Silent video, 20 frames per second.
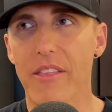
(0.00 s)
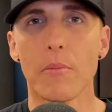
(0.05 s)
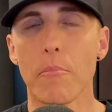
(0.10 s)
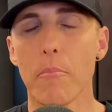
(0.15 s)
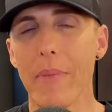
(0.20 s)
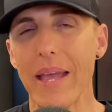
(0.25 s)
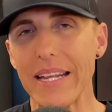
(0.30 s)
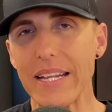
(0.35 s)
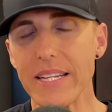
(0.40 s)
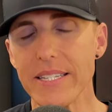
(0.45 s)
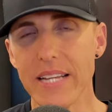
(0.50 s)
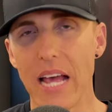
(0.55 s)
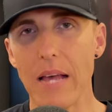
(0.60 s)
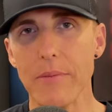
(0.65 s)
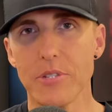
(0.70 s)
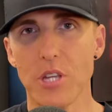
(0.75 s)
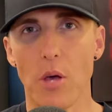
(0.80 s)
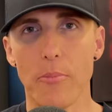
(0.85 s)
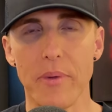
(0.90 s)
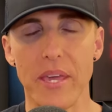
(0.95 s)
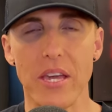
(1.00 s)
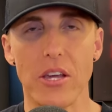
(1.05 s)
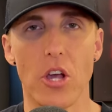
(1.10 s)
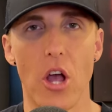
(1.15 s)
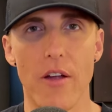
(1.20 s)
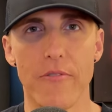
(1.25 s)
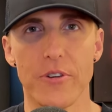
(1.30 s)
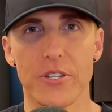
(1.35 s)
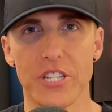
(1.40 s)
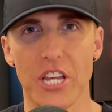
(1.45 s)
Many times I'll be in
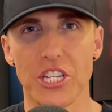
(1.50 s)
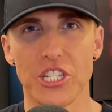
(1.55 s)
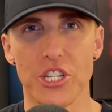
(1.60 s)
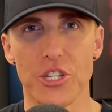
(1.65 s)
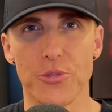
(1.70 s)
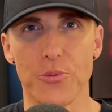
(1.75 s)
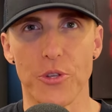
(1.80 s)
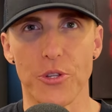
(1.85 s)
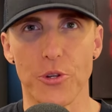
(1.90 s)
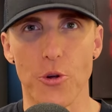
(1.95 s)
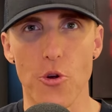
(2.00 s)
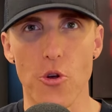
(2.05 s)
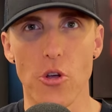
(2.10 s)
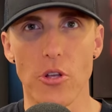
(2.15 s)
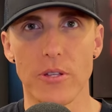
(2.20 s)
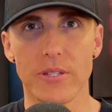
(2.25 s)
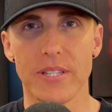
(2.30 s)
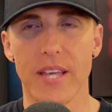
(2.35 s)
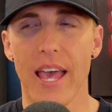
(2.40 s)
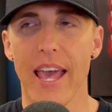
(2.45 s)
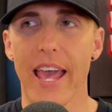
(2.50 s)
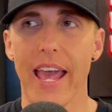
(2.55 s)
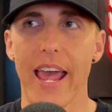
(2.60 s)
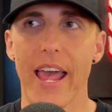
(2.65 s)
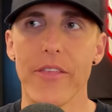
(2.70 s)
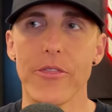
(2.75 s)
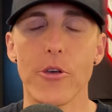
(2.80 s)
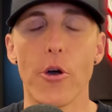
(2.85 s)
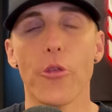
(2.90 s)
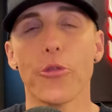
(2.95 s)
conversations with girls
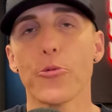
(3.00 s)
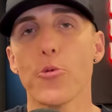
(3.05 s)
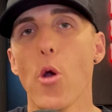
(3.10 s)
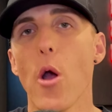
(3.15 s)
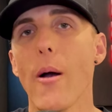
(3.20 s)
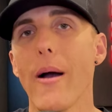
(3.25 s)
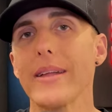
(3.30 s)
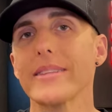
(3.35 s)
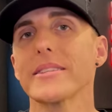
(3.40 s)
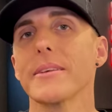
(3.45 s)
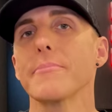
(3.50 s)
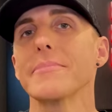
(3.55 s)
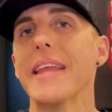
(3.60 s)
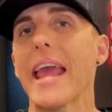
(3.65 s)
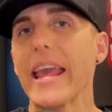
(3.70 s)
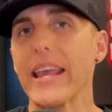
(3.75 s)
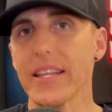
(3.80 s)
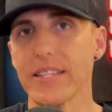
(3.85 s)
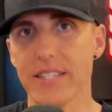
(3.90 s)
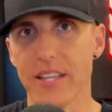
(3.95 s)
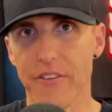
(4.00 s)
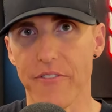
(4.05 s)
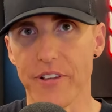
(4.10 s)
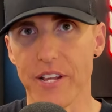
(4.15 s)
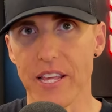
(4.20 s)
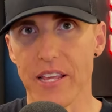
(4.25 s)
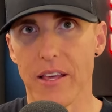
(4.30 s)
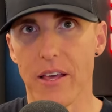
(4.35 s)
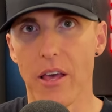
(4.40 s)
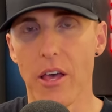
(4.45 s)
and they'll throw out some
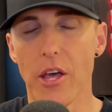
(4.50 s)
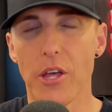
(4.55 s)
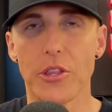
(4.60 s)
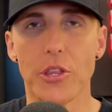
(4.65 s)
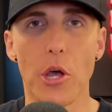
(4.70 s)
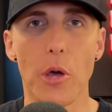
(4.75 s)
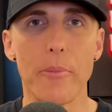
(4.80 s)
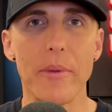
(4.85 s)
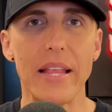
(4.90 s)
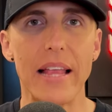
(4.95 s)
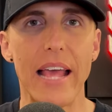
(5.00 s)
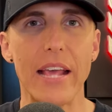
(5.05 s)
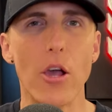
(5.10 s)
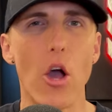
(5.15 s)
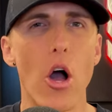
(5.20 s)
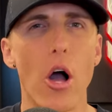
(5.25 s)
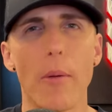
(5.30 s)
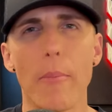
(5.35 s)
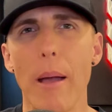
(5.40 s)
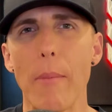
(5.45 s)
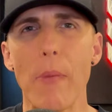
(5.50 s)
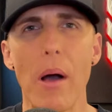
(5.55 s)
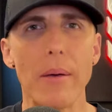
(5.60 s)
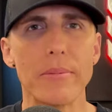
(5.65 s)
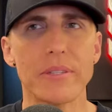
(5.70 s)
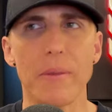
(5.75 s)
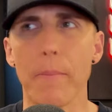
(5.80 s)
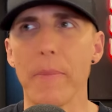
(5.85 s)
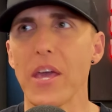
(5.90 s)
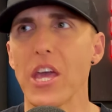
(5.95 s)
negativity. They'll be like, oh, my
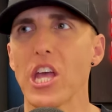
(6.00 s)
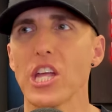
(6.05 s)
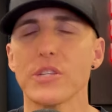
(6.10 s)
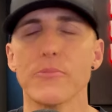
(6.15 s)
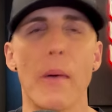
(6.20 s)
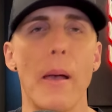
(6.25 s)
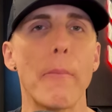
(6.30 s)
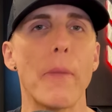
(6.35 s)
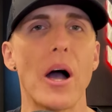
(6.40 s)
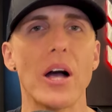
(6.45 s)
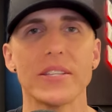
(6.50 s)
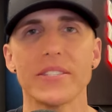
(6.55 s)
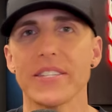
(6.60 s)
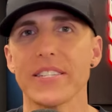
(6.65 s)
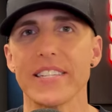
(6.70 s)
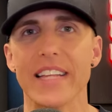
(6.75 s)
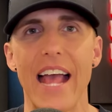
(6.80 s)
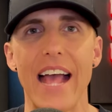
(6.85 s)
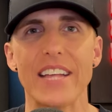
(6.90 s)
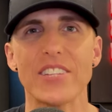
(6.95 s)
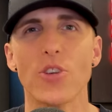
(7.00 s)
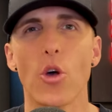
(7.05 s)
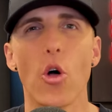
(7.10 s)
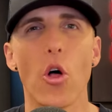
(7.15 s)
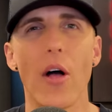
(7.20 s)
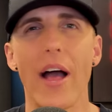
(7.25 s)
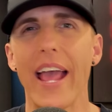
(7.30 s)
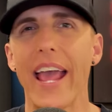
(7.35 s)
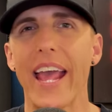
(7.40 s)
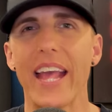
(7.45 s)
mom's a bitch. My boss is an
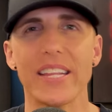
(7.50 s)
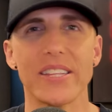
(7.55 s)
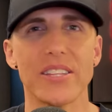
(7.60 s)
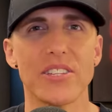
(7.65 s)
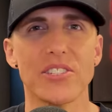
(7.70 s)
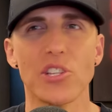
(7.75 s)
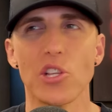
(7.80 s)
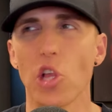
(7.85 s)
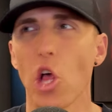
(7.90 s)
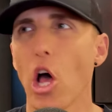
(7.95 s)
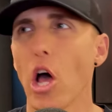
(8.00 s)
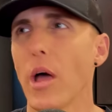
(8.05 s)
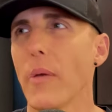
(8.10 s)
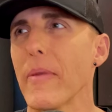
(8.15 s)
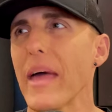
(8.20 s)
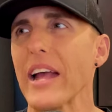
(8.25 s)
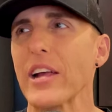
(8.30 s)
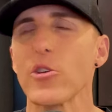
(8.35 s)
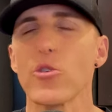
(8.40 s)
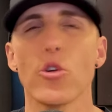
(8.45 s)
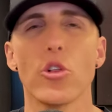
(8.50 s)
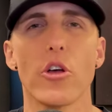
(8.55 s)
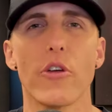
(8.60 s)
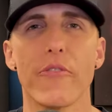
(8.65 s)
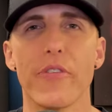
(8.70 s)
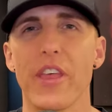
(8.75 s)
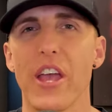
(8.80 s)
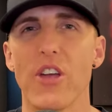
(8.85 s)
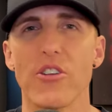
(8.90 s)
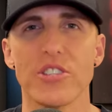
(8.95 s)
asshole. I hate this club. That girl
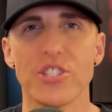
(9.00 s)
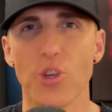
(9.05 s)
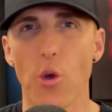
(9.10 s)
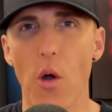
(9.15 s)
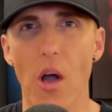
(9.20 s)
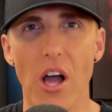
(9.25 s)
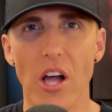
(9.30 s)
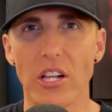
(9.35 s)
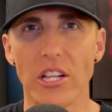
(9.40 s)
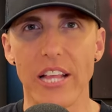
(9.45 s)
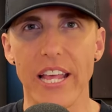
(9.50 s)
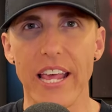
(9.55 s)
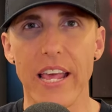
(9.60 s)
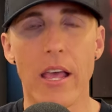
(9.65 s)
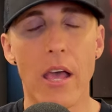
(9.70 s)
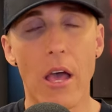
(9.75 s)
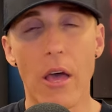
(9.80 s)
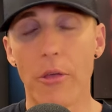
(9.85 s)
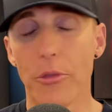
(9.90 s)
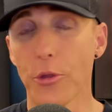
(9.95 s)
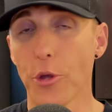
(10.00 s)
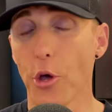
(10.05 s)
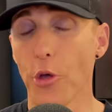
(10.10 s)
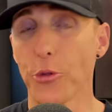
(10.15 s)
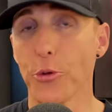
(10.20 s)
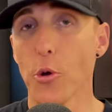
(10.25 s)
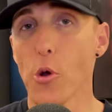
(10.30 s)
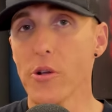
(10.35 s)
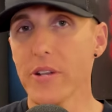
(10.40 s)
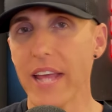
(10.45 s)
over there is so ugly. They'll
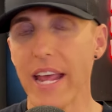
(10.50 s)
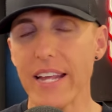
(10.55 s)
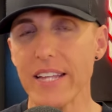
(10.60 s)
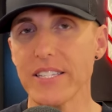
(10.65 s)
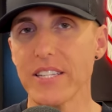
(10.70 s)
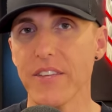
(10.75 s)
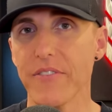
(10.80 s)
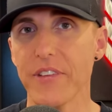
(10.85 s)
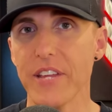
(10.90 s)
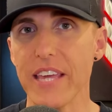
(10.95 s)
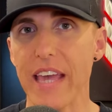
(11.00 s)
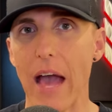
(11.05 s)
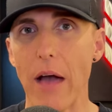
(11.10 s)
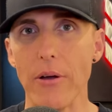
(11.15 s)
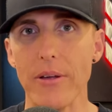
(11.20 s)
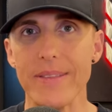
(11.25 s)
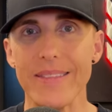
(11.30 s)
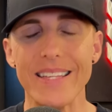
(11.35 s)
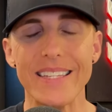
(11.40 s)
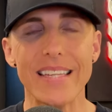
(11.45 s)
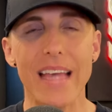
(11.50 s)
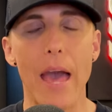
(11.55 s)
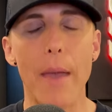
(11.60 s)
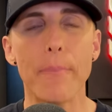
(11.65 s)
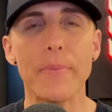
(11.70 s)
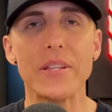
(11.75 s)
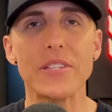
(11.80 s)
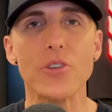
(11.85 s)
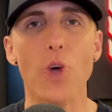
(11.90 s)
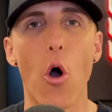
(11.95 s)
throw negativity out. And this
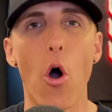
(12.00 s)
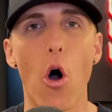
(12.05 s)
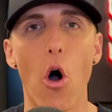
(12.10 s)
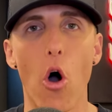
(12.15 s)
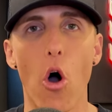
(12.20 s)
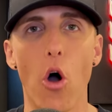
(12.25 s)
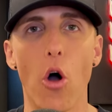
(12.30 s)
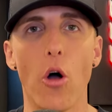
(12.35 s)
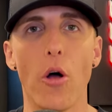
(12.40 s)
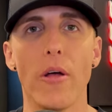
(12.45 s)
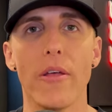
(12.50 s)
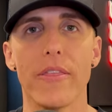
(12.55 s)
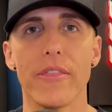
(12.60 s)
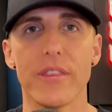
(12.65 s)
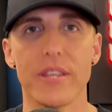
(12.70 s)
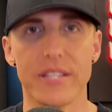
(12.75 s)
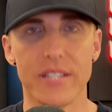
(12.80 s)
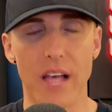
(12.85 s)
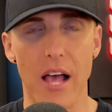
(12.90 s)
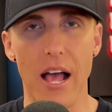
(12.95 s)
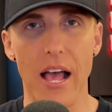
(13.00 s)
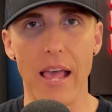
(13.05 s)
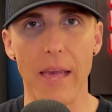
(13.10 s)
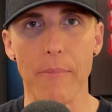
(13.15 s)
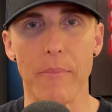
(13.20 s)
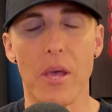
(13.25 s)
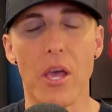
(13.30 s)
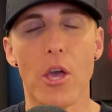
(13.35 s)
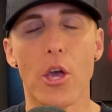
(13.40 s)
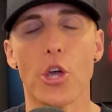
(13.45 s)
happens all the
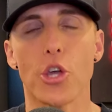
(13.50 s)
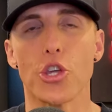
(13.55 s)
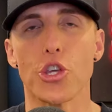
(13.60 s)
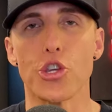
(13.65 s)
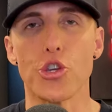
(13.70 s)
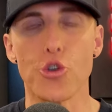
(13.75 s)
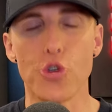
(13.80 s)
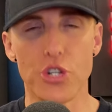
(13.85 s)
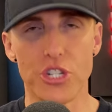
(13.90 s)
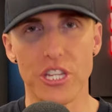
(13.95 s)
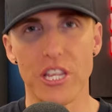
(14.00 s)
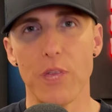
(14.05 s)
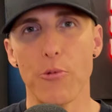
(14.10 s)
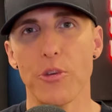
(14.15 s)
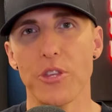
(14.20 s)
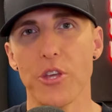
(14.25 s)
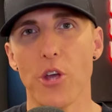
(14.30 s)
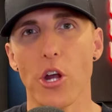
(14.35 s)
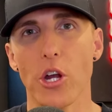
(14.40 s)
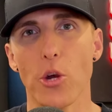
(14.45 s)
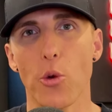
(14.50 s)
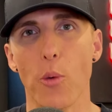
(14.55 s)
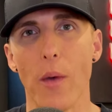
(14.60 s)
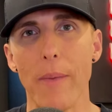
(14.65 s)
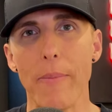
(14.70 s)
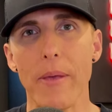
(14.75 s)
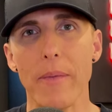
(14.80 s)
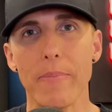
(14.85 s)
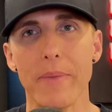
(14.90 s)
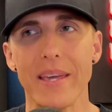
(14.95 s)
time, usually with younger
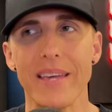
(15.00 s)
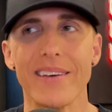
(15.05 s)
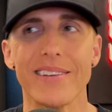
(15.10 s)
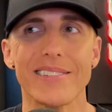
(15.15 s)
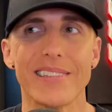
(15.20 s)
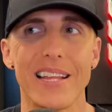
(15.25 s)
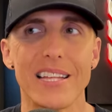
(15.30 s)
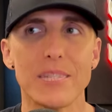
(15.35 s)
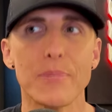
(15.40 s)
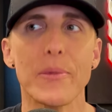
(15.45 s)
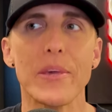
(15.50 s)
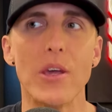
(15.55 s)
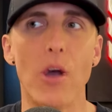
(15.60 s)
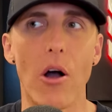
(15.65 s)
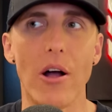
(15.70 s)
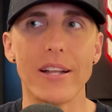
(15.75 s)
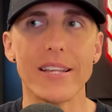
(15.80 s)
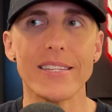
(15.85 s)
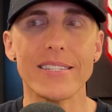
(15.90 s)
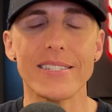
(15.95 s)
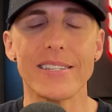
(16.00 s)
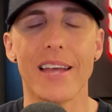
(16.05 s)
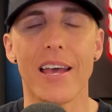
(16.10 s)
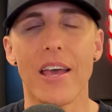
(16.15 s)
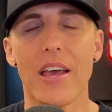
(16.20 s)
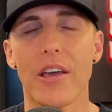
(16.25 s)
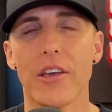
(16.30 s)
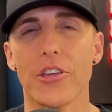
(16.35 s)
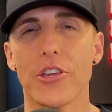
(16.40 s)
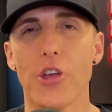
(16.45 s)
women, because let's be honest,
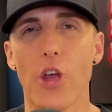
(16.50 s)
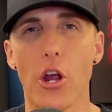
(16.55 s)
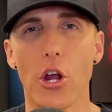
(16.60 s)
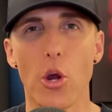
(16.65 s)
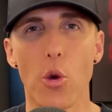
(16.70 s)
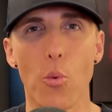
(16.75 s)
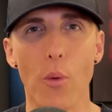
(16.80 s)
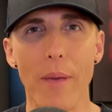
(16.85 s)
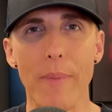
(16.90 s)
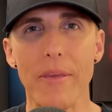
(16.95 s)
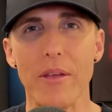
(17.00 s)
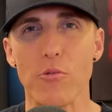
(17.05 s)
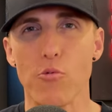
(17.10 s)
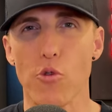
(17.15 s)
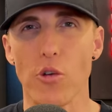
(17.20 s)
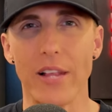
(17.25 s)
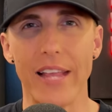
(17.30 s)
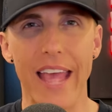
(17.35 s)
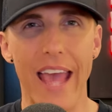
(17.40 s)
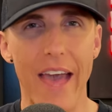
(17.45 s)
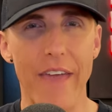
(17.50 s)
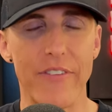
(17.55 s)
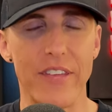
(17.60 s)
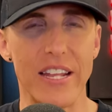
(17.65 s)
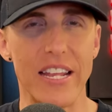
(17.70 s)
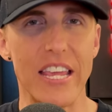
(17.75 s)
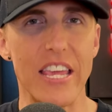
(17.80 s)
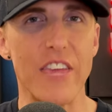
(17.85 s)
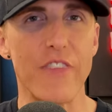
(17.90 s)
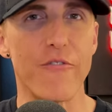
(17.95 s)
younger women really
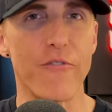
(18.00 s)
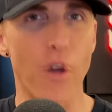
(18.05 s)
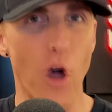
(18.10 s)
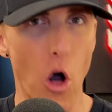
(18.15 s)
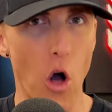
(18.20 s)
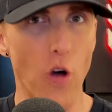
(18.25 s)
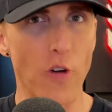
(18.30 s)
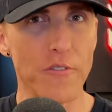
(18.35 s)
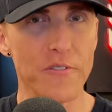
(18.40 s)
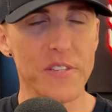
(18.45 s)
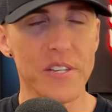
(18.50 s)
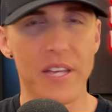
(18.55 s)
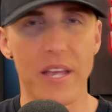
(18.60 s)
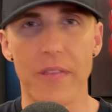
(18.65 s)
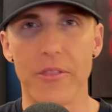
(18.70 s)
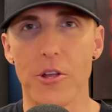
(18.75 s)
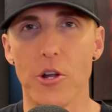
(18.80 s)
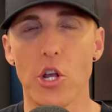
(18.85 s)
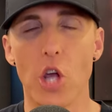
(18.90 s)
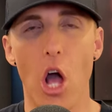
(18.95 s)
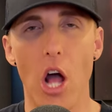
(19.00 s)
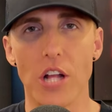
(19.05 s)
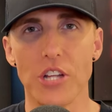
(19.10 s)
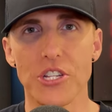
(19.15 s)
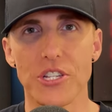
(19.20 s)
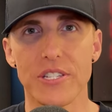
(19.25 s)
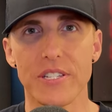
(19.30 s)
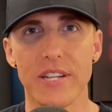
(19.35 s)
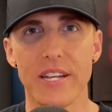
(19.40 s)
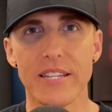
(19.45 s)
haven't evolved in their
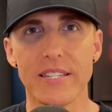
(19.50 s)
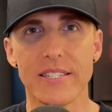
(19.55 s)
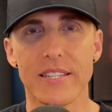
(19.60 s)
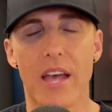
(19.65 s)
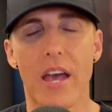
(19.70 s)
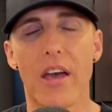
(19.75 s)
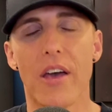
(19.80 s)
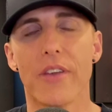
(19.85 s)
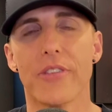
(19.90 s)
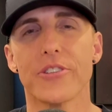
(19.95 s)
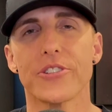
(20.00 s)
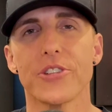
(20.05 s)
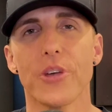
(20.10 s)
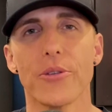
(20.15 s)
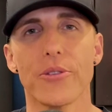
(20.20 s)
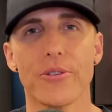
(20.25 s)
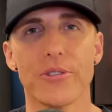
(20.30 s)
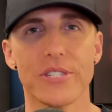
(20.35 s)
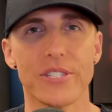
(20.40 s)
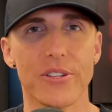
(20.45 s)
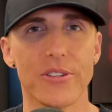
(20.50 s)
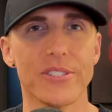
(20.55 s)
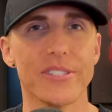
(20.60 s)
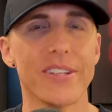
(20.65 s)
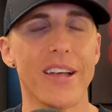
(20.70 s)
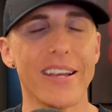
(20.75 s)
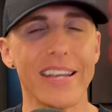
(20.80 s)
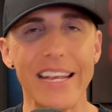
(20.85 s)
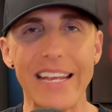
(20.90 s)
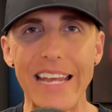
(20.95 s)
consciousness. So they're still
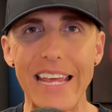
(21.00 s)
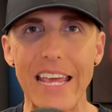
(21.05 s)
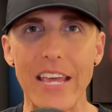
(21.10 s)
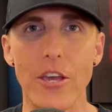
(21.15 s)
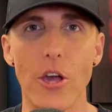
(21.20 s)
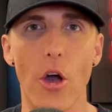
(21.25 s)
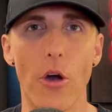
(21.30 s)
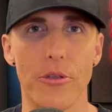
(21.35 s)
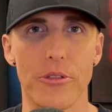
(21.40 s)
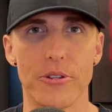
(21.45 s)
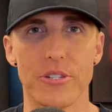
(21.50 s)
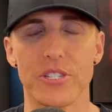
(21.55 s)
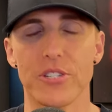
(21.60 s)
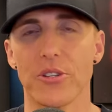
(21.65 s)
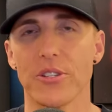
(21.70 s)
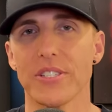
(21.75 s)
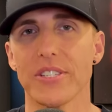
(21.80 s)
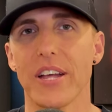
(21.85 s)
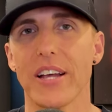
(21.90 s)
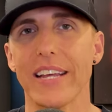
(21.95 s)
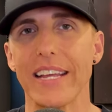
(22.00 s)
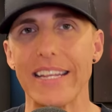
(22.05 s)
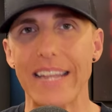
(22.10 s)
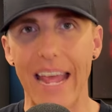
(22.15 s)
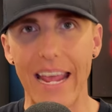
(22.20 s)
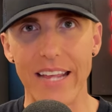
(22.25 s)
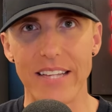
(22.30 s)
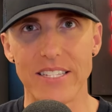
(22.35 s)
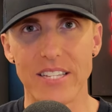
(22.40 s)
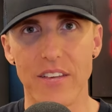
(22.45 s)
stuck in ego, they're still stuck in
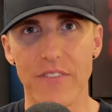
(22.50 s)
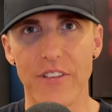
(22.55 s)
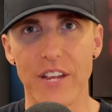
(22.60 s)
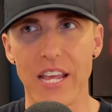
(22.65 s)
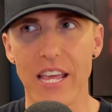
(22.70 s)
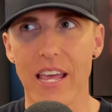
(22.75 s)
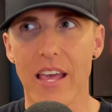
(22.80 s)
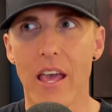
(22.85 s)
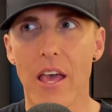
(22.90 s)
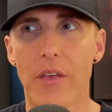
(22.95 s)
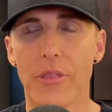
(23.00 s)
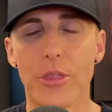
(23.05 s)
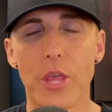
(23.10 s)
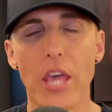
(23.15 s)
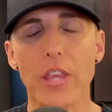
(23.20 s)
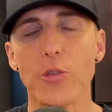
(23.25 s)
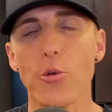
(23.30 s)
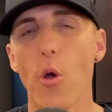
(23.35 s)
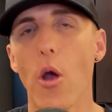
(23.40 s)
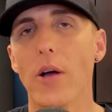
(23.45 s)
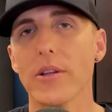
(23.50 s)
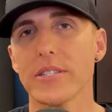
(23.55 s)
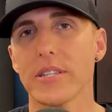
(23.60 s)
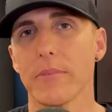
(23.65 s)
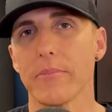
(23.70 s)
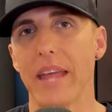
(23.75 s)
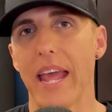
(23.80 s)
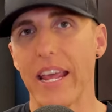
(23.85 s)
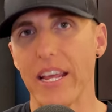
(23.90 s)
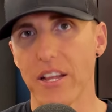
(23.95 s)
negativity. They throw out
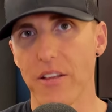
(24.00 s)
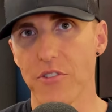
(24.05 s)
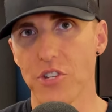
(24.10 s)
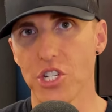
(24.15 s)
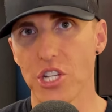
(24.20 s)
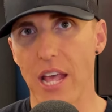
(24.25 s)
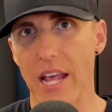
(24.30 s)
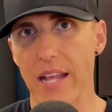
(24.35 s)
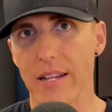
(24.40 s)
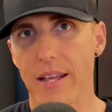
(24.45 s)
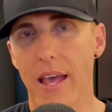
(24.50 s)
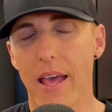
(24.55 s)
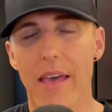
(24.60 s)
some negative shit.